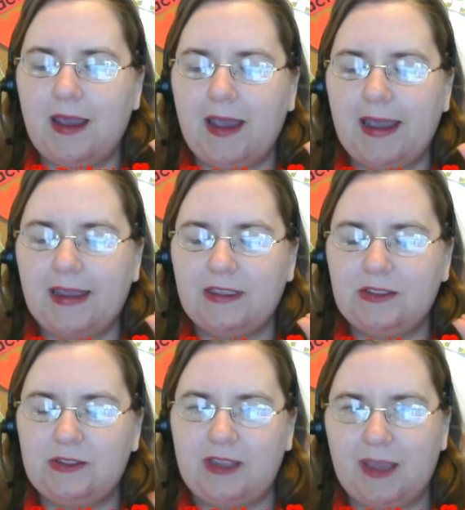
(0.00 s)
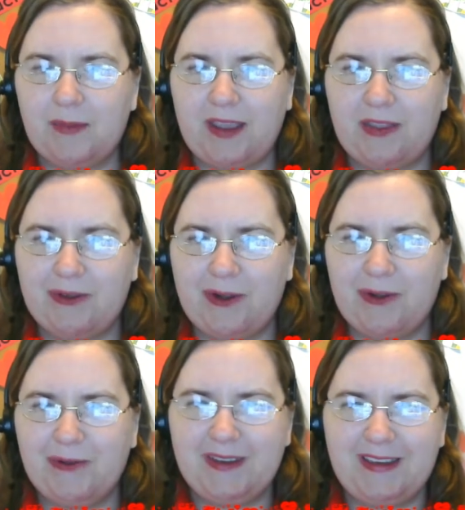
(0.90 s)
I can't make it through a
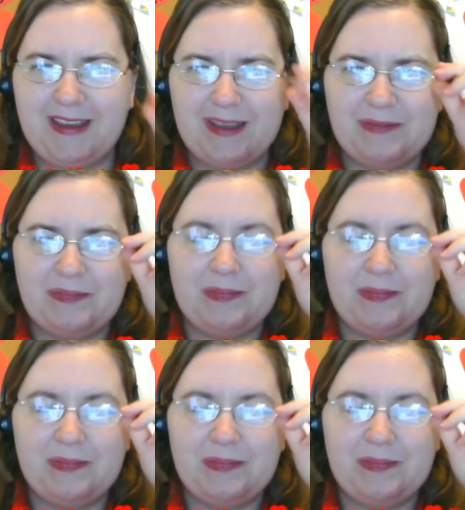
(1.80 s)
whole one yet,